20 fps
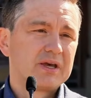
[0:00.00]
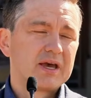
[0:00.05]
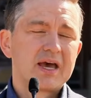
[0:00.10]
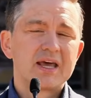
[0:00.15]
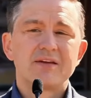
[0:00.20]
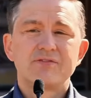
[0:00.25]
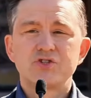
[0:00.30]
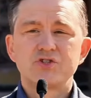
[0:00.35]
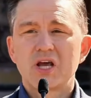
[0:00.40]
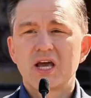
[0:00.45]

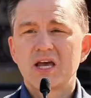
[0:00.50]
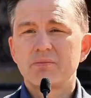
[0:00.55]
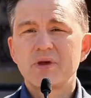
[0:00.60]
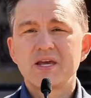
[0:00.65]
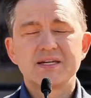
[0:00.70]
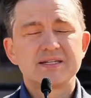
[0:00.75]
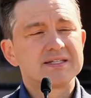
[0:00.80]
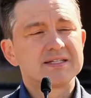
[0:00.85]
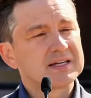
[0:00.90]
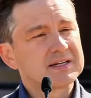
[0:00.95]
And if
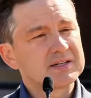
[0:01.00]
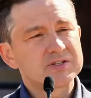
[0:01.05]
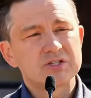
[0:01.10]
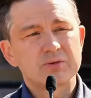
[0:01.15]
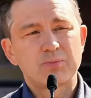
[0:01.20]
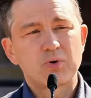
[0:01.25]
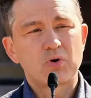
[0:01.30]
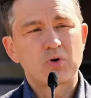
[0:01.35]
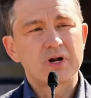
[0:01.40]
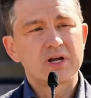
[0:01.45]
Jagmeet didn't
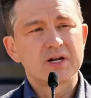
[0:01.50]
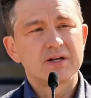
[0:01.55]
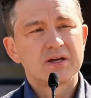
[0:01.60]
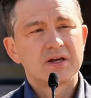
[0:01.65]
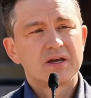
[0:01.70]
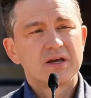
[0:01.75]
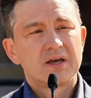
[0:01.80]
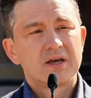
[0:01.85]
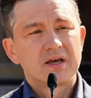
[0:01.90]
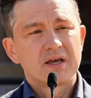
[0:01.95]
support it,
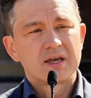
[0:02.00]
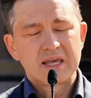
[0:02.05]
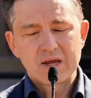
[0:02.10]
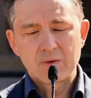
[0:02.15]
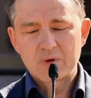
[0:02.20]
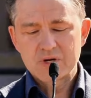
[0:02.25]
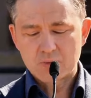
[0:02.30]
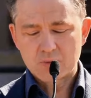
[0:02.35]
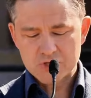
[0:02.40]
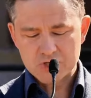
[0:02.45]
he
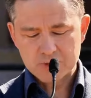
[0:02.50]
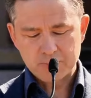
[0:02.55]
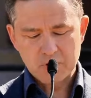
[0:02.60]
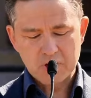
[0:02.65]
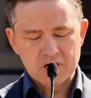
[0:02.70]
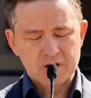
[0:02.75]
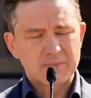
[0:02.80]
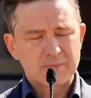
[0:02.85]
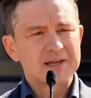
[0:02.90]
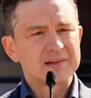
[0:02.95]
would
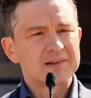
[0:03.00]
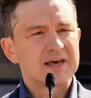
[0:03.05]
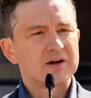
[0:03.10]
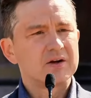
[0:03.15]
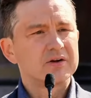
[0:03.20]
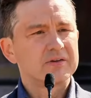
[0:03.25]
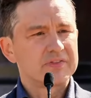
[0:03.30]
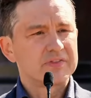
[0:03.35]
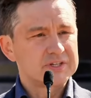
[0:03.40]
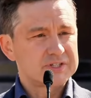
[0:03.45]
respond to my
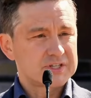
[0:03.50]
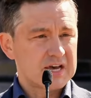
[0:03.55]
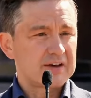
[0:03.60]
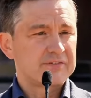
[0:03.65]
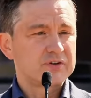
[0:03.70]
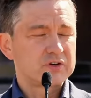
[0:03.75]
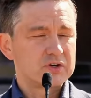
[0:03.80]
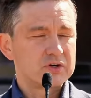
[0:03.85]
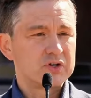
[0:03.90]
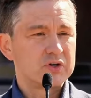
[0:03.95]
letter this
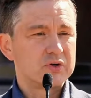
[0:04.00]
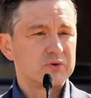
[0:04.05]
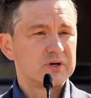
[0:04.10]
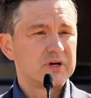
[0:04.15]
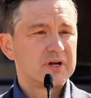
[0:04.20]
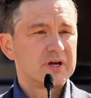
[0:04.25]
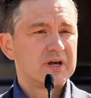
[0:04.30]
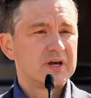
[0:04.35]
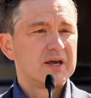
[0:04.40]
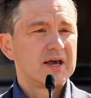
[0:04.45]

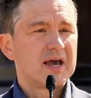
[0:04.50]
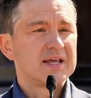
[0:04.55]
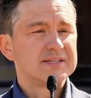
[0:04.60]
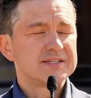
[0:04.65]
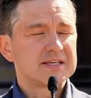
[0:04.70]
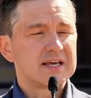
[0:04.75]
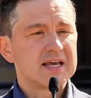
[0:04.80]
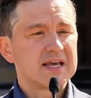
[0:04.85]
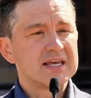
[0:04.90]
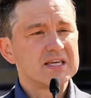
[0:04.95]
afternoon and
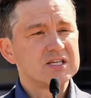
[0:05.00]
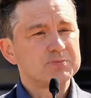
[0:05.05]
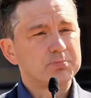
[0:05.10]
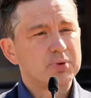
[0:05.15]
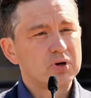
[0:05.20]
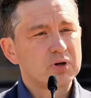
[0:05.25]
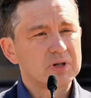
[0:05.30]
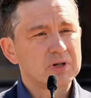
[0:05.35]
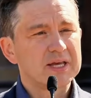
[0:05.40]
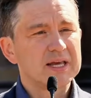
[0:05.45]
say he's
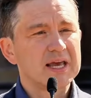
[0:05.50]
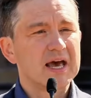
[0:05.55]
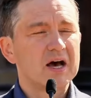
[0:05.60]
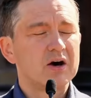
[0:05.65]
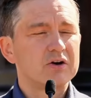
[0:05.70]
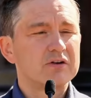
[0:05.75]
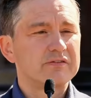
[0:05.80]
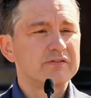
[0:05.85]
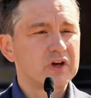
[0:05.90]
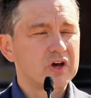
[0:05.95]
pulling
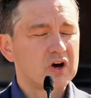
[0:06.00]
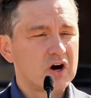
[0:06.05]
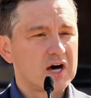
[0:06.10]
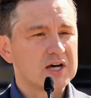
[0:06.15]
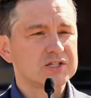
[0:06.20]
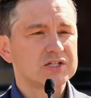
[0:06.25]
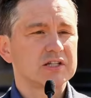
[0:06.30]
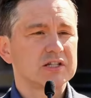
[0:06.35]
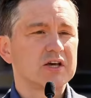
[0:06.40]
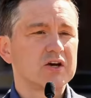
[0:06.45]
out of the
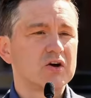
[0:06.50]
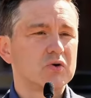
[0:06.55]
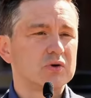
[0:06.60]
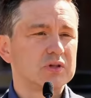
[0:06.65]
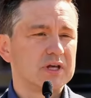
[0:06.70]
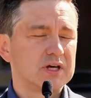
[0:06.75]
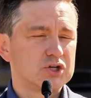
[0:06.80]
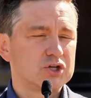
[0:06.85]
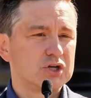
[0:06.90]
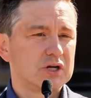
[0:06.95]
costly
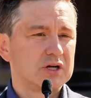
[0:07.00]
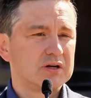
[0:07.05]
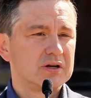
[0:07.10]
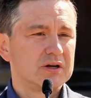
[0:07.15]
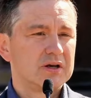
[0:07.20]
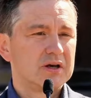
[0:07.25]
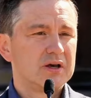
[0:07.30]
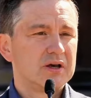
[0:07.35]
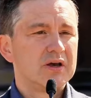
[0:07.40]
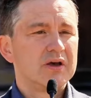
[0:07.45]
coalition
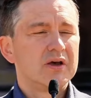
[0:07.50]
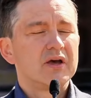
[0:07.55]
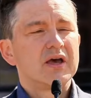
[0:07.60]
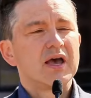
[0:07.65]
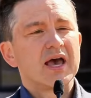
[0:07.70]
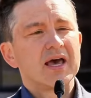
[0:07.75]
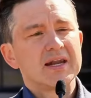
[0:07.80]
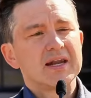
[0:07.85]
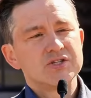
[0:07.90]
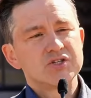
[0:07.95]

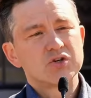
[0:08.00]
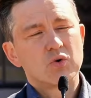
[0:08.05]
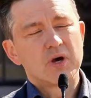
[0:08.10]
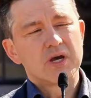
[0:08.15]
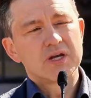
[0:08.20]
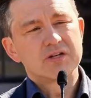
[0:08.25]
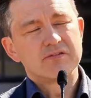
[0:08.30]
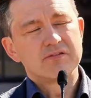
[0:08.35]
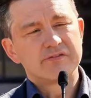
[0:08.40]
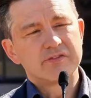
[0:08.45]
and he's
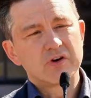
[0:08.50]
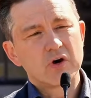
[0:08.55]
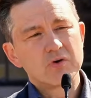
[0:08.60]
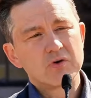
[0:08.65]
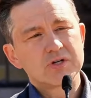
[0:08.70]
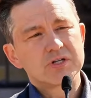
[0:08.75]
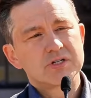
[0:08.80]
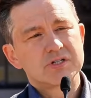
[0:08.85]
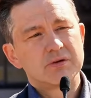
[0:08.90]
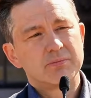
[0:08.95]
going to
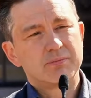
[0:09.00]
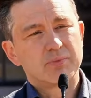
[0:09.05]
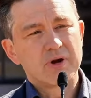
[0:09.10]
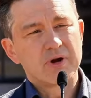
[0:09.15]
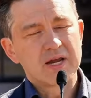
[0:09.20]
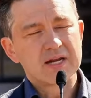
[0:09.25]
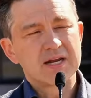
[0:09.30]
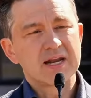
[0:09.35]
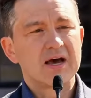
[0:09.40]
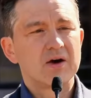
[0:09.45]
vote to
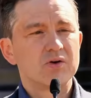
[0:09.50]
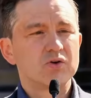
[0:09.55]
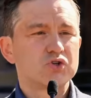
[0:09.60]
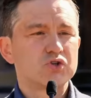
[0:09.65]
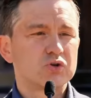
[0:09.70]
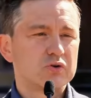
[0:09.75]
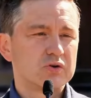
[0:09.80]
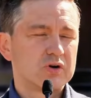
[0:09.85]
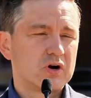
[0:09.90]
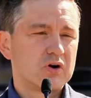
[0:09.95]
bring down
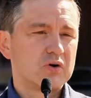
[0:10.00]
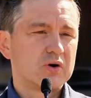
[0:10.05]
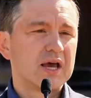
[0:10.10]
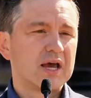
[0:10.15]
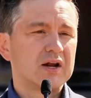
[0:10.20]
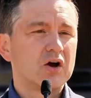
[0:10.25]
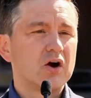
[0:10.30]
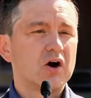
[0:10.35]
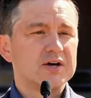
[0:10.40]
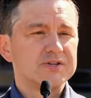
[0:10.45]
Trudeau
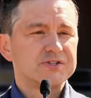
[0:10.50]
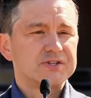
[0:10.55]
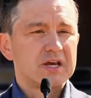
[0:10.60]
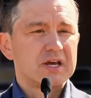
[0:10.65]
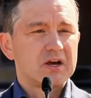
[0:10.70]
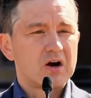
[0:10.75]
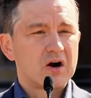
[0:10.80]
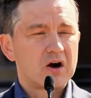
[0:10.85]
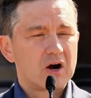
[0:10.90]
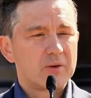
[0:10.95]
and cause a
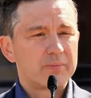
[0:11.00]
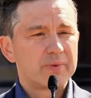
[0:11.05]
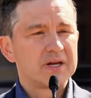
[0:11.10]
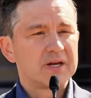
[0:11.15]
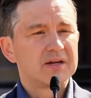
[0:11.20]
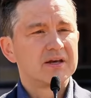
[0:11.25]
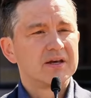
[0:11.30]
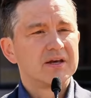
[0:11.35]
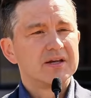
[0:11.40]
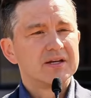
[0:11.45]

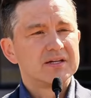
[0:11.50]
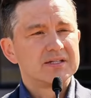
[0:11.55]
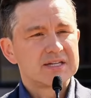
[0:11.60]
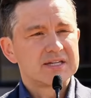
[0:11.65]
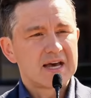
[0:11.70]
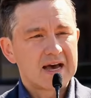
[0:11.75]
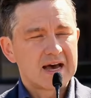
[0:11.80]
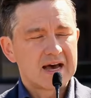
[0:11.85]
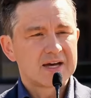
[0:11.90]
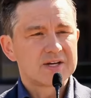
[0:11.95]
carbon
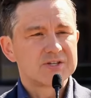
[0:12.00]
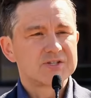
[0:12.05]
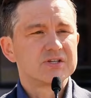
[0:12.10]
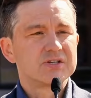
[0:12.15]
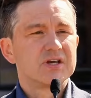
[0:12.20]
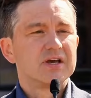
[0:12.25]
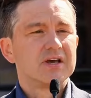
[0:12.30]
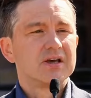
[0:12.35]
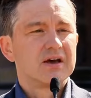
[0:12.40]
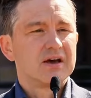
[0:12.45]
tax
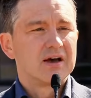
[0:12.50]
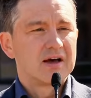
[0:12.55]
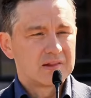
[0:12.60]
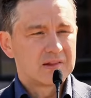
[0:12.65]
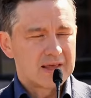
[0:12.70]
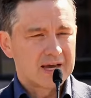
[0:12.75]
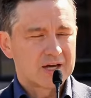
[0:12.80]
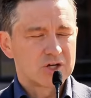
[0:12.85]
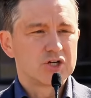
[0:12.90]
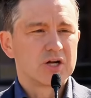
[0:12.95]

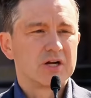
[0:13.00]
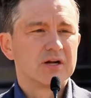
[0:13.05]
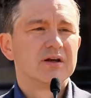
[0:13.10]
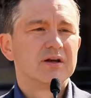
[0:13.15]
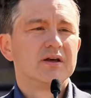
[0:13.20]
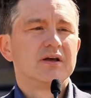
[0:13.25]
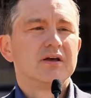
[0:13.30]
election.